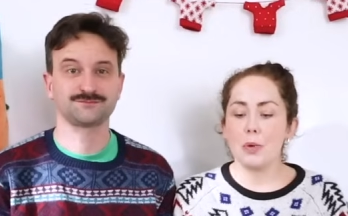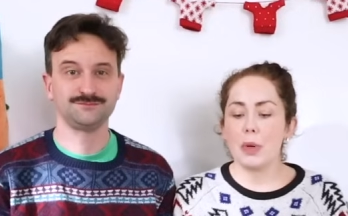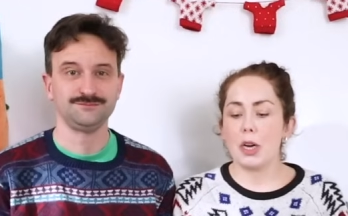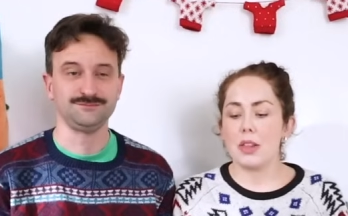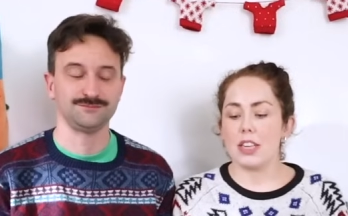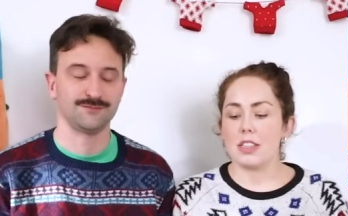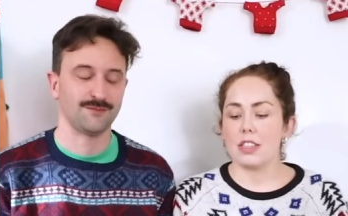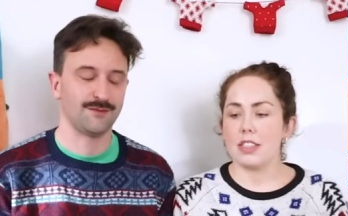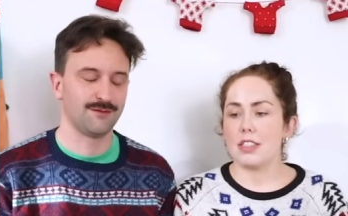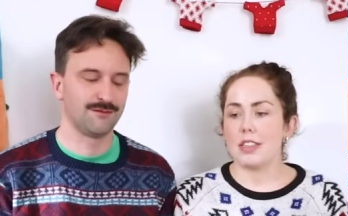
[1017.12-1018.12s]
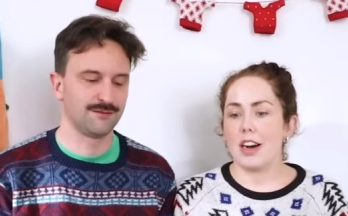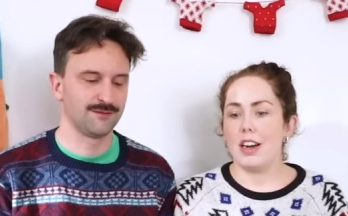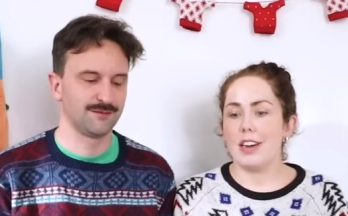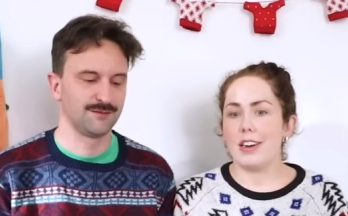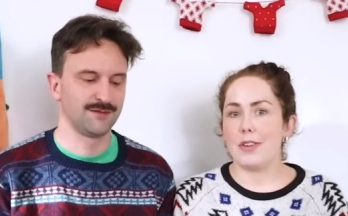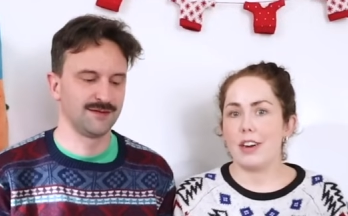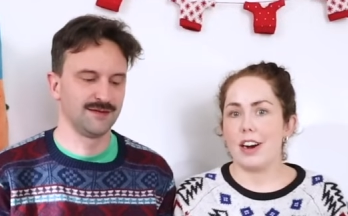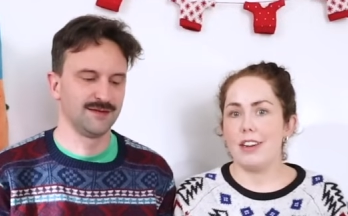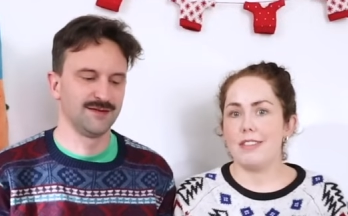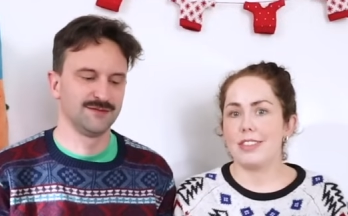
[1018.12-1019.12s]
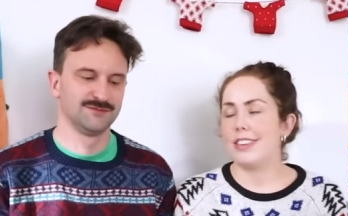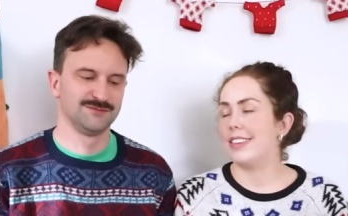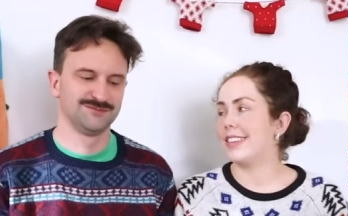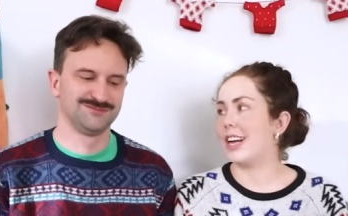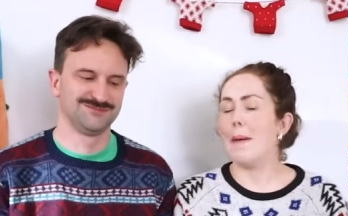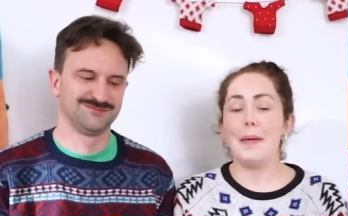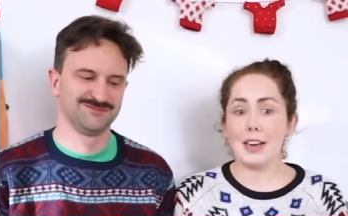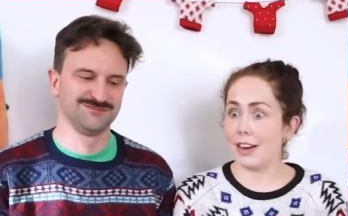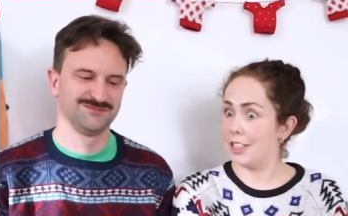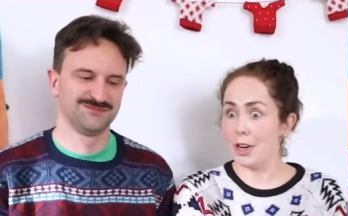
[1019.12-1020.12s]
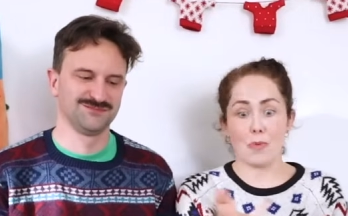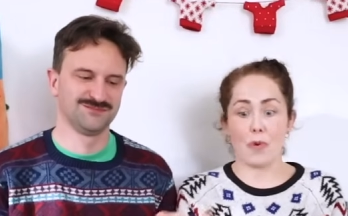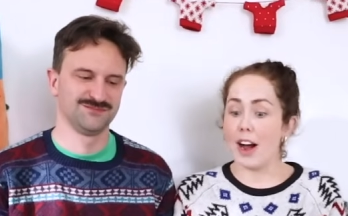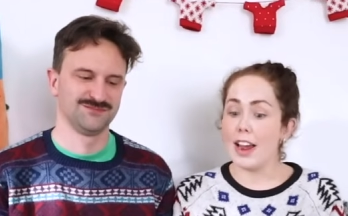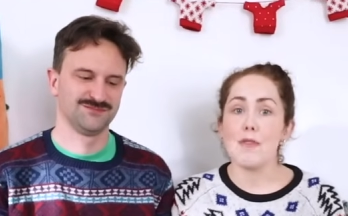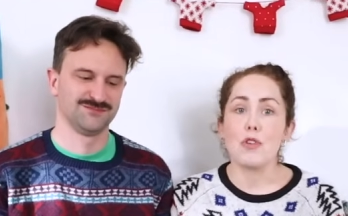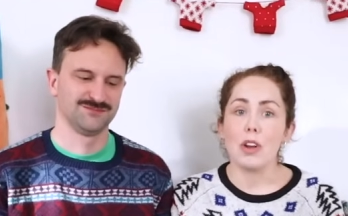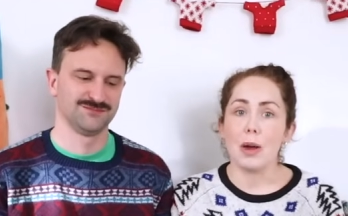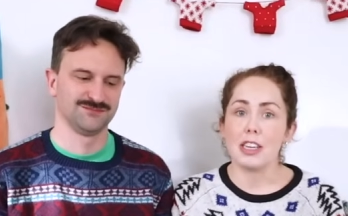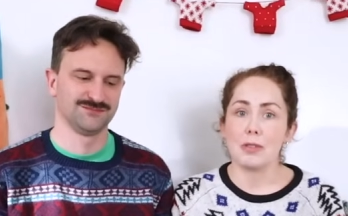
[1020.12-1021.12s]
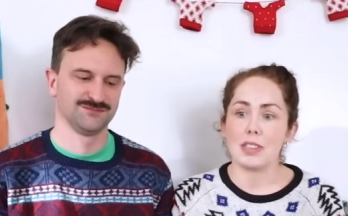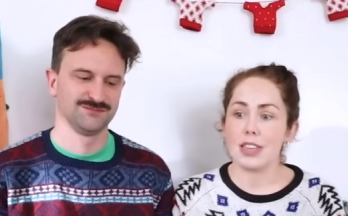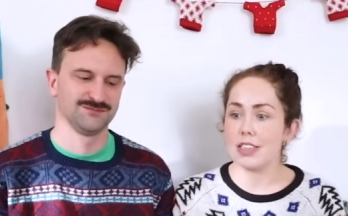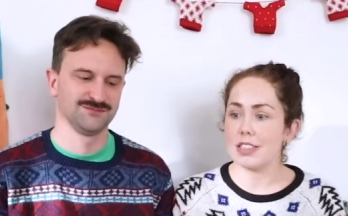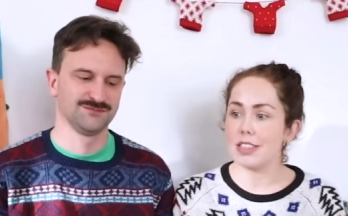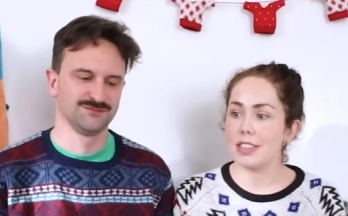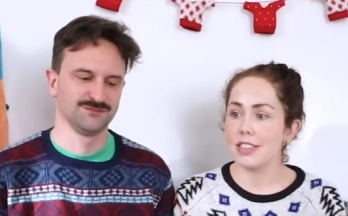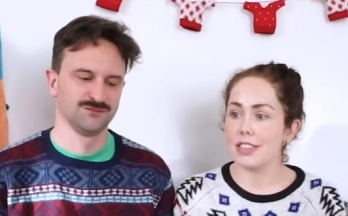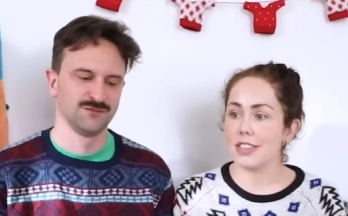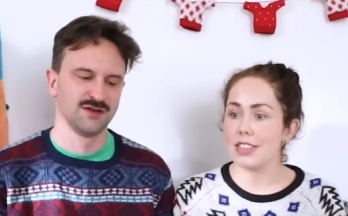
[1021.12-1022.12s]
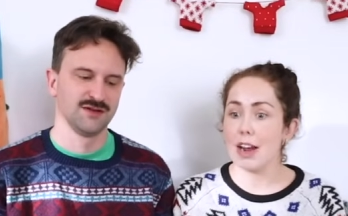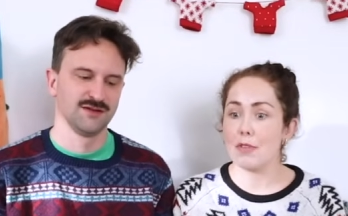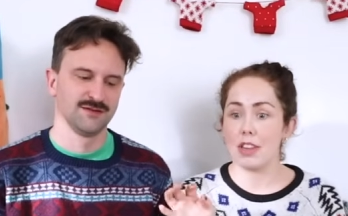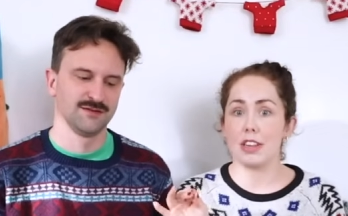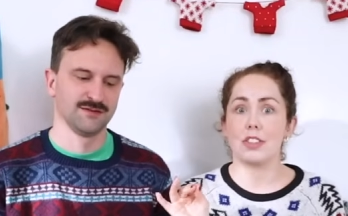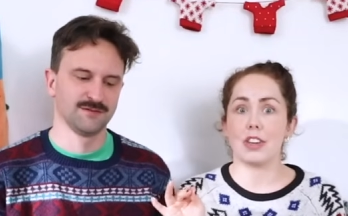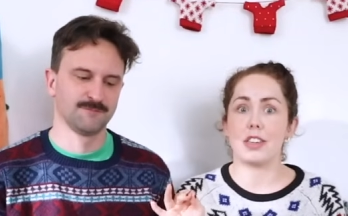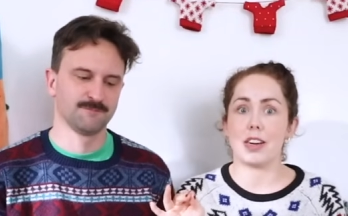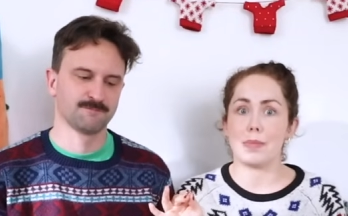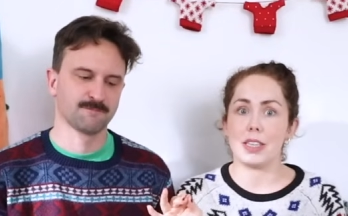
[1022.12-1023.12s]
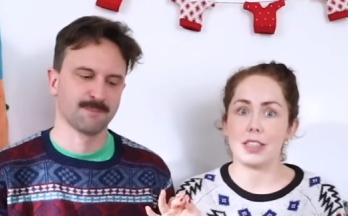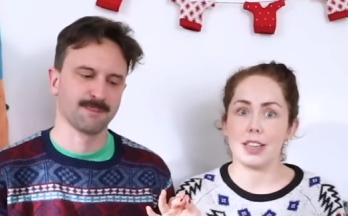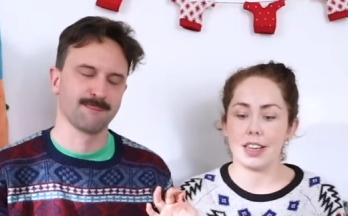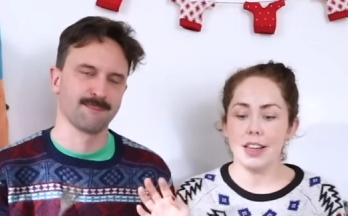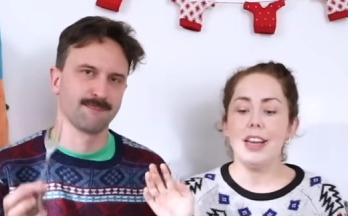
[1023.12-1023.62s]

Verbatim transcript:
Speaker 1: think we go this because, I mean, I don't know why I've got low expectations because everything has turned out amazing.